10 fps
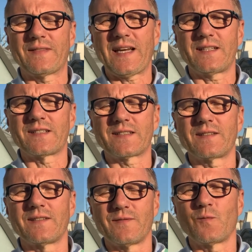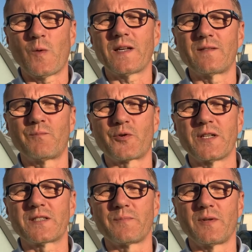That is one
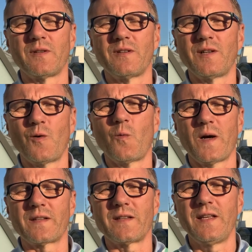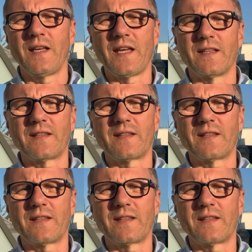principle or one hint